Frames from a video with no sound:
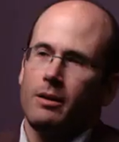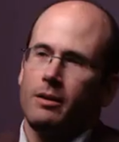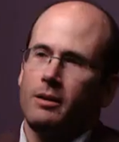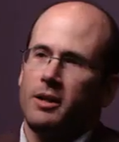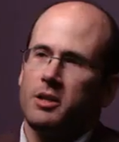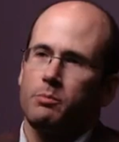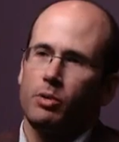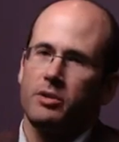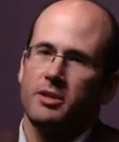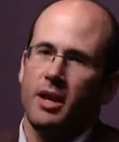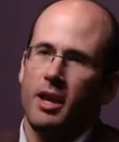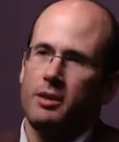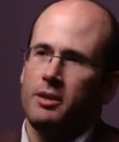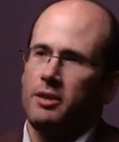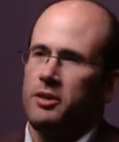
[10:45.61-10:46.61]
Let's
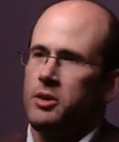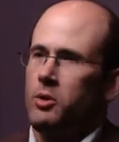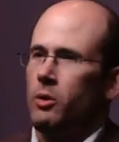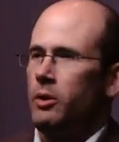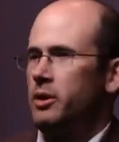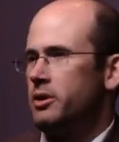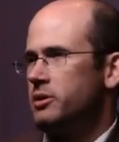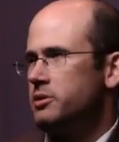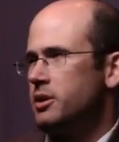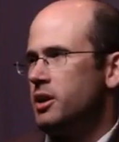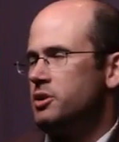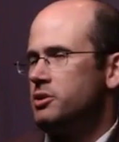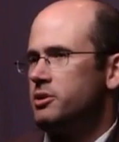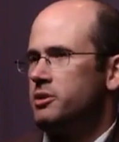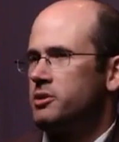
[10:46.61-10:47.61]
pretend that the
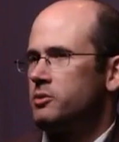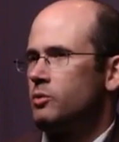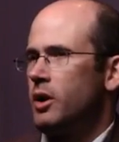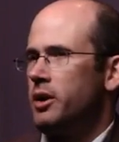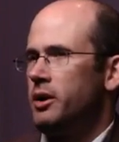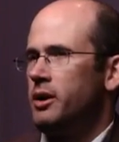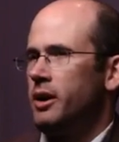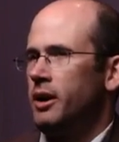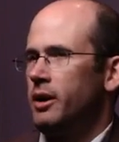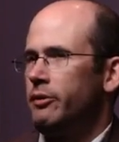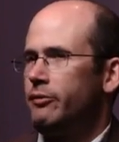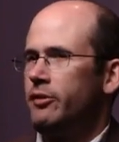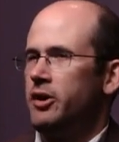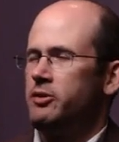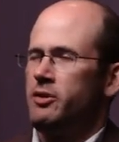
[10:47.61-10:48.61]
organization is running a
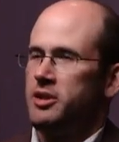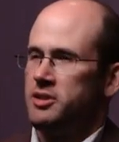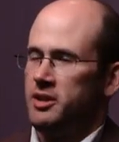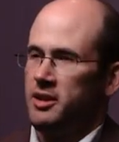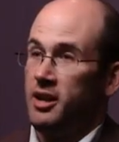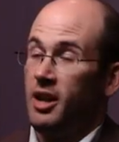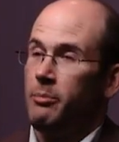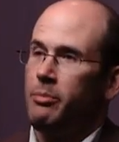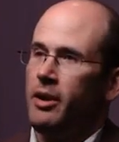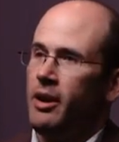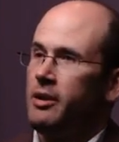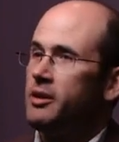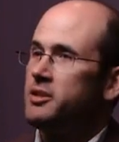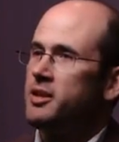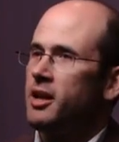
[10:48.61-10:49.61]
fundraising
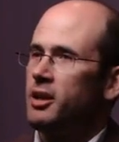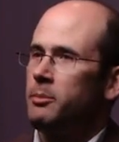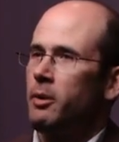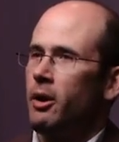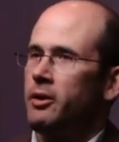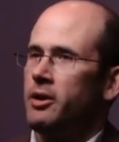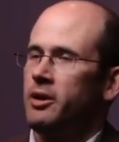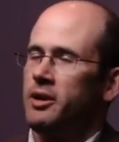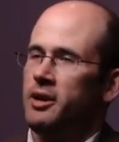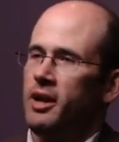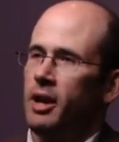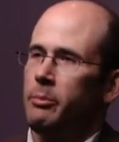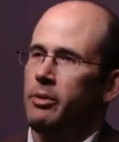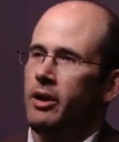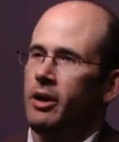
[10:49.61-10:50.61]
campaign, a telemarketing
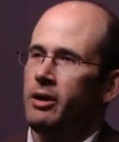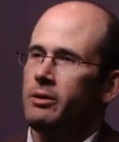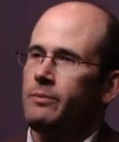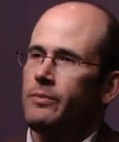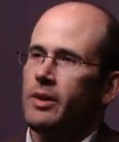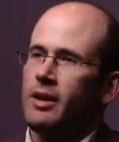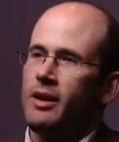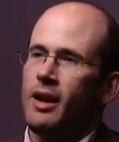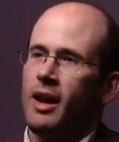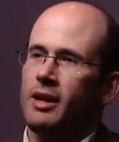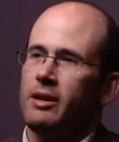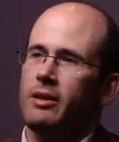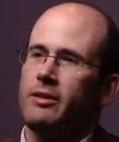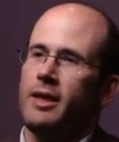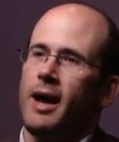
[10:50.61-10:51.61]
campaign, and
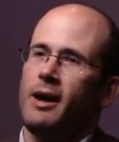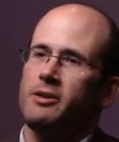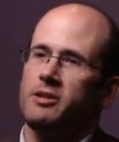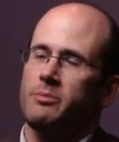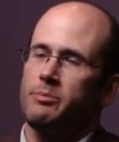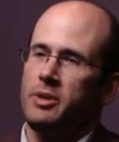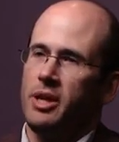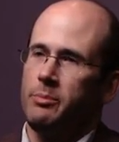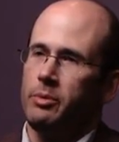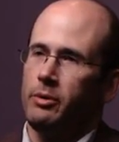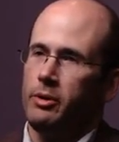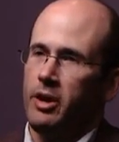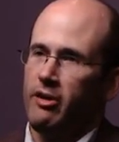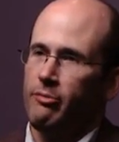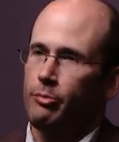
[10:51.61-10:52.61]
1,000
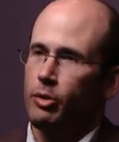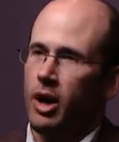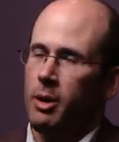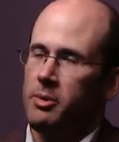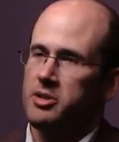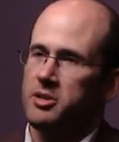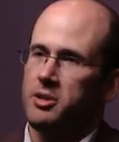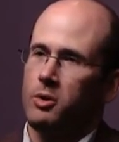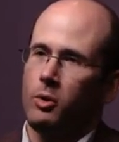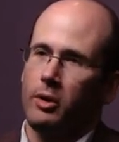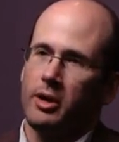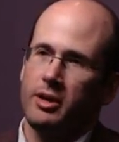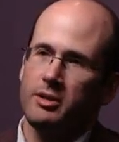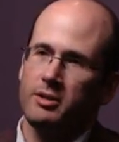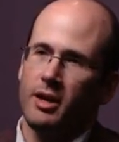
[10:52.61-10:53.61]
people have promised the
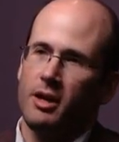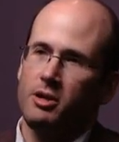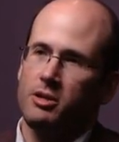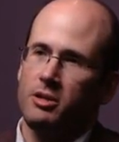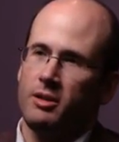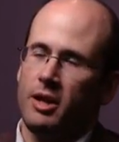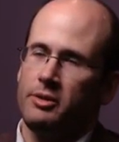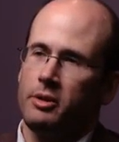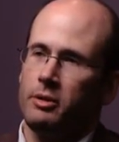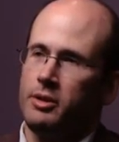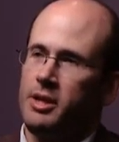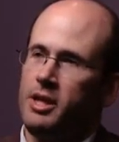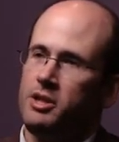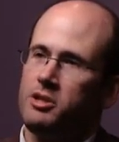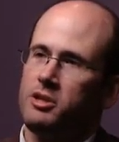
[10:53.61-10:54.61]
organization that they'll
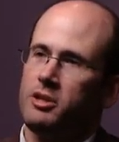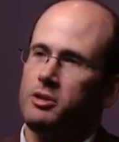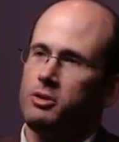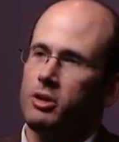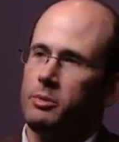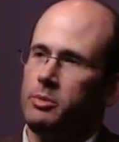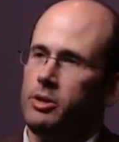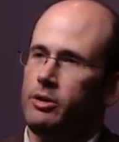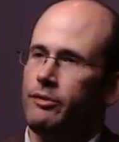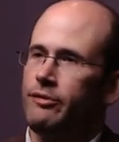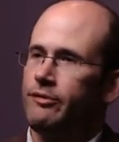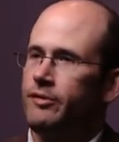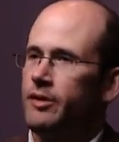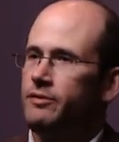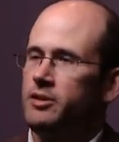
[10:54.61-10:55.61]
each contribute
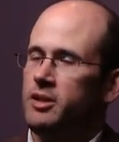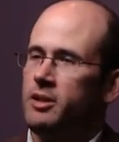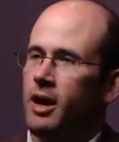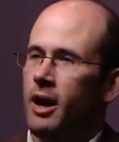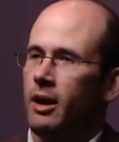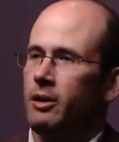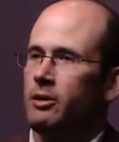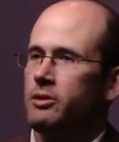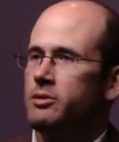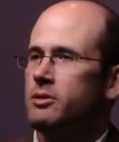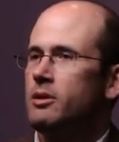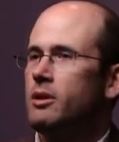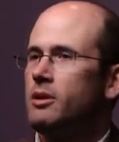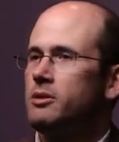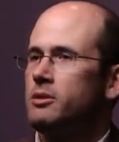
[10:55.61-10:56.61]
$50
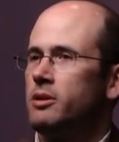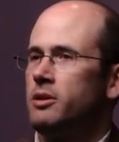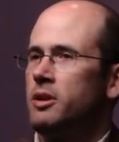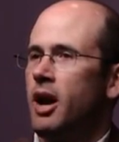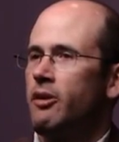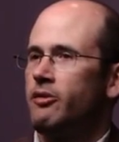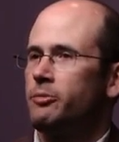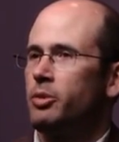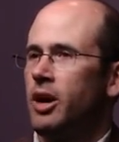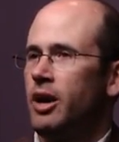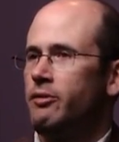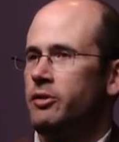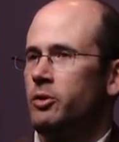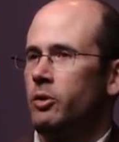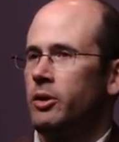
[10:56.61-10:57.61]
to the
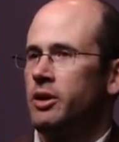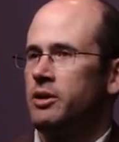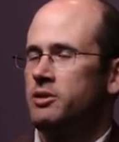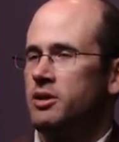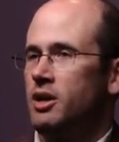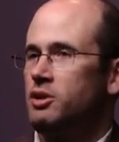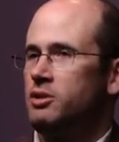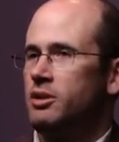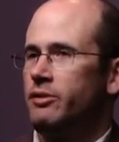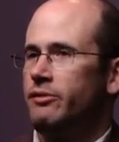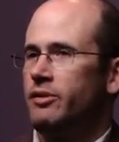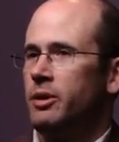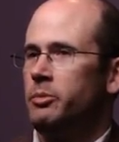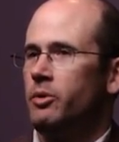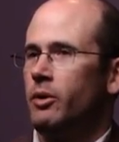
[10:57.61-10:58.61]
not-for-profit organization in
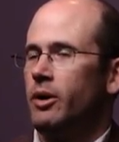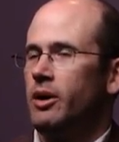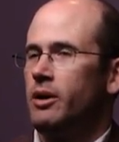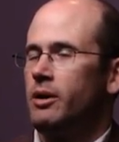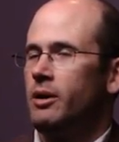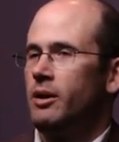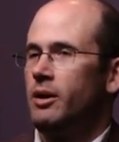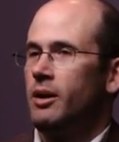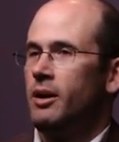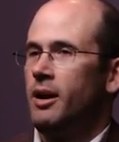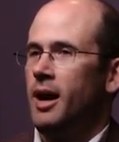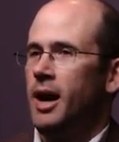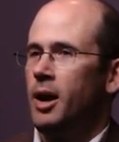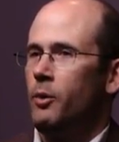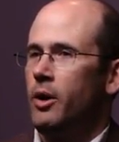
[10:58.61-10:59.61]
February.
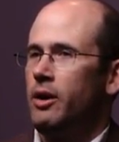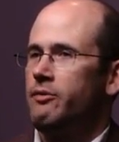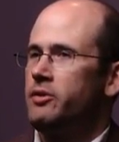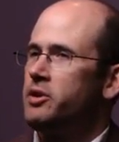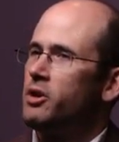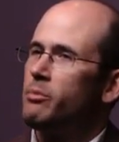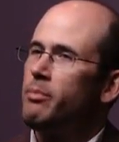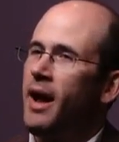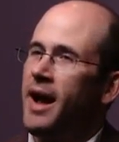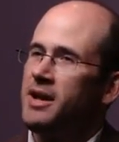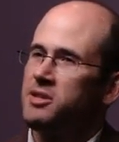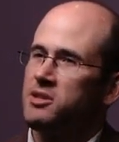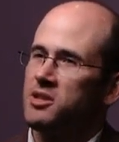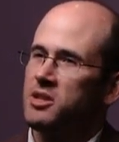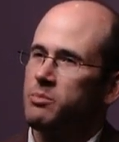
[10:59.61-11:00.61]
However, your
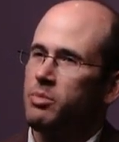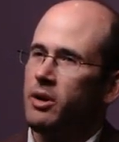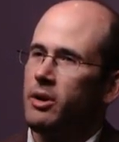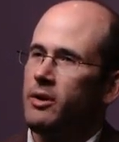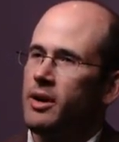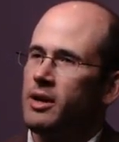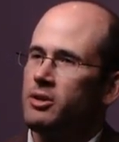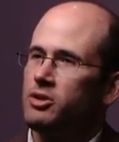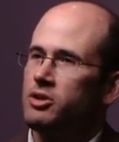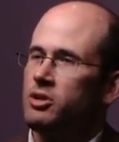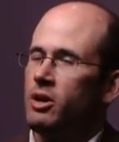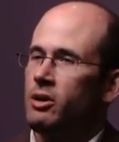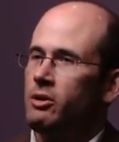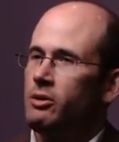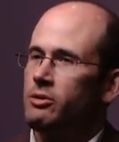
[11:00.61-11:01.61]
past experience
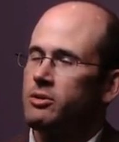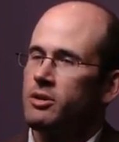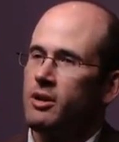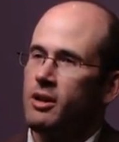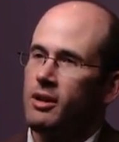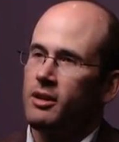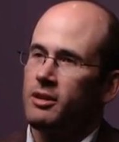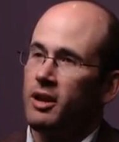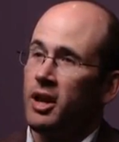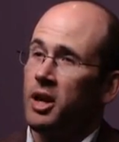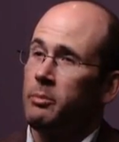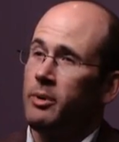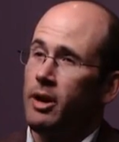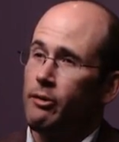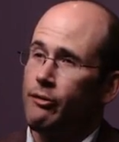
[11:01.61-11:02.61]
shows that
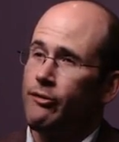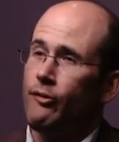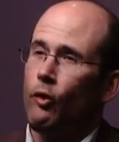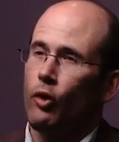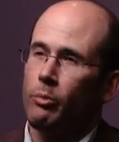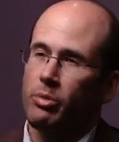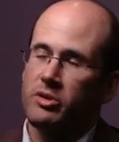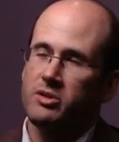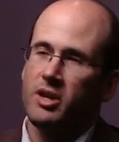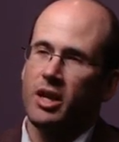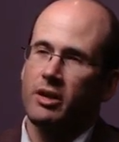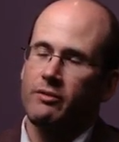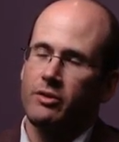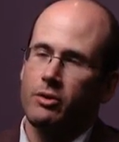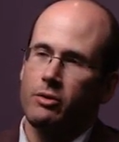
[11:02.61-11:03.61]
about
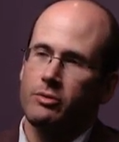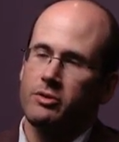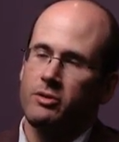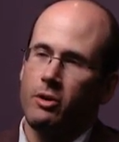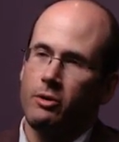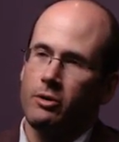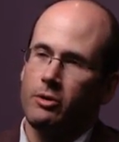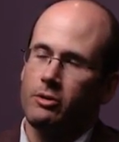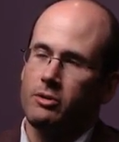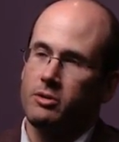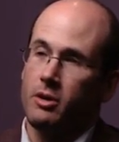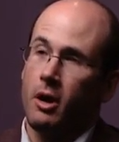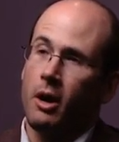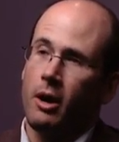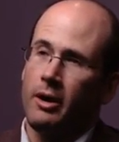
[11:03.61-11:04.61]
4% of those donors,
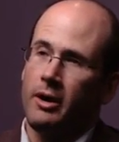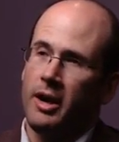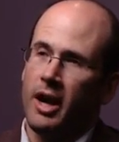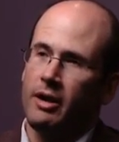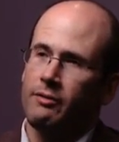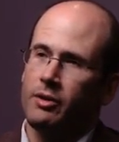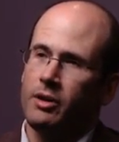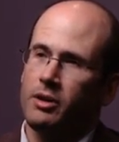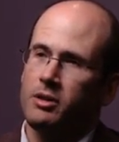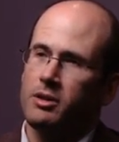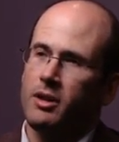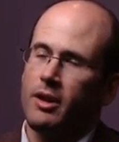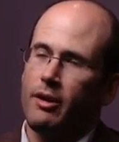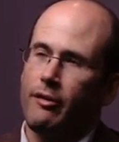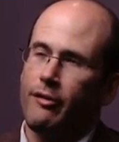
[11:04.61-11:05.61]
on average,
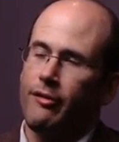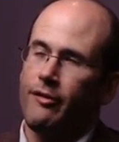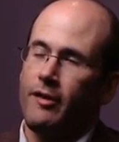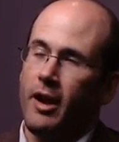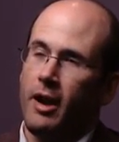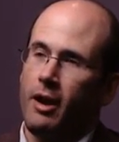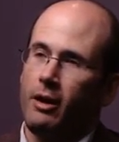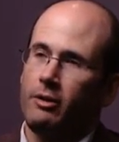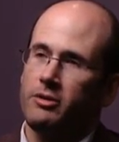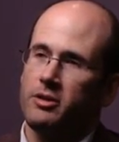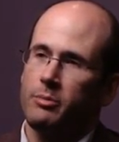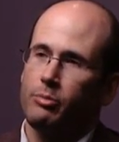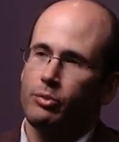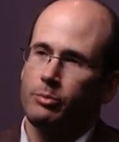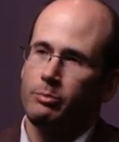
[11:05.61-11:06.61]
fail
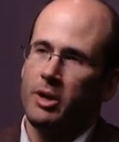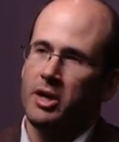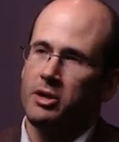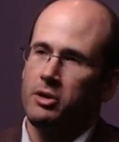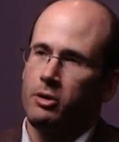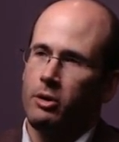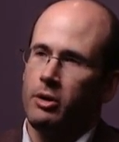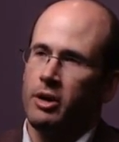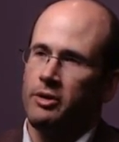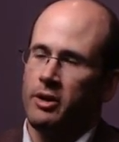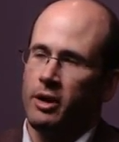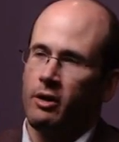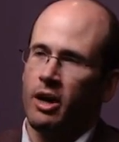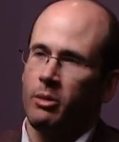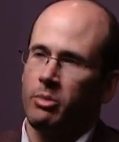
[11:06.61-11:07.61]
to make good on
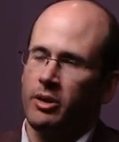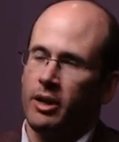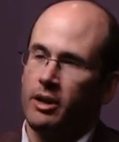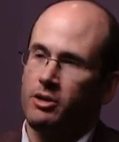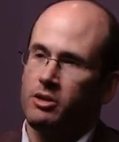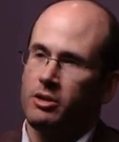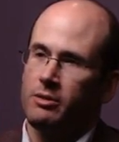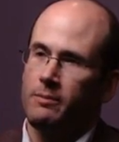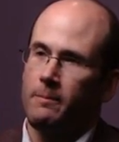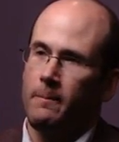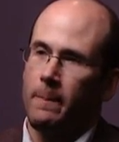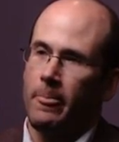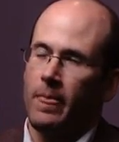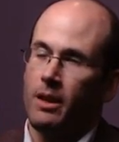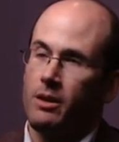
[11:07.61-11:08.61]
their obligation.
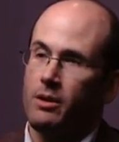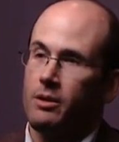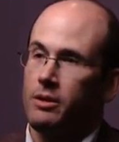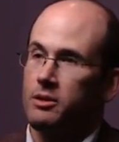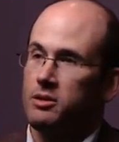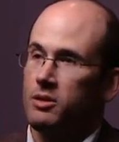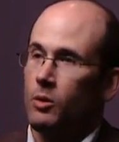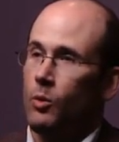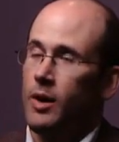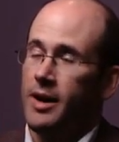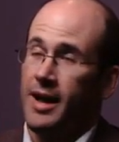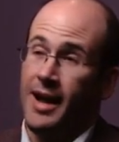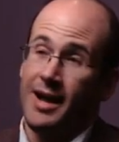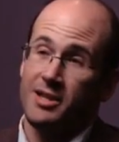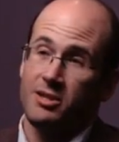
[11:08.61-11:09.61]
So what
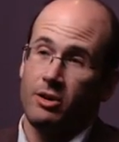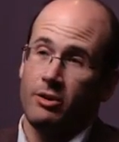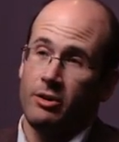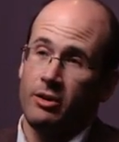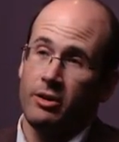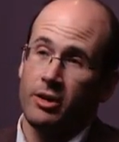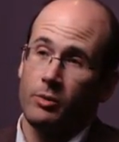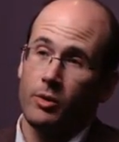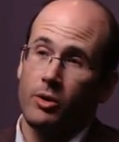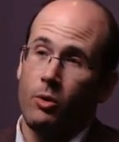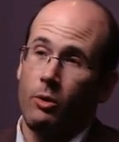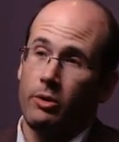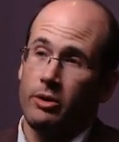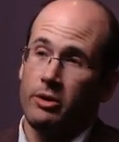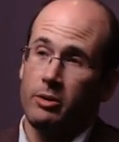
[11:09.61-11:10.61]
asset are you going to
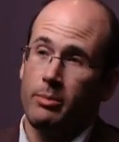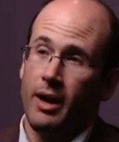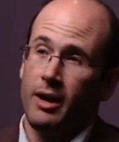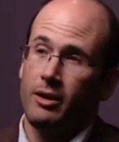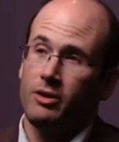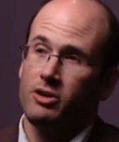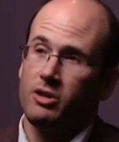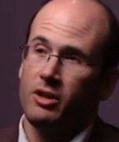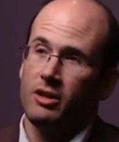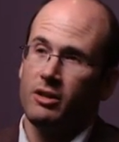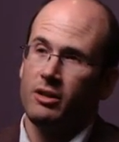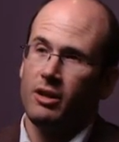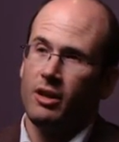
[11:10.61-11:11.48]
record on your balance sheet?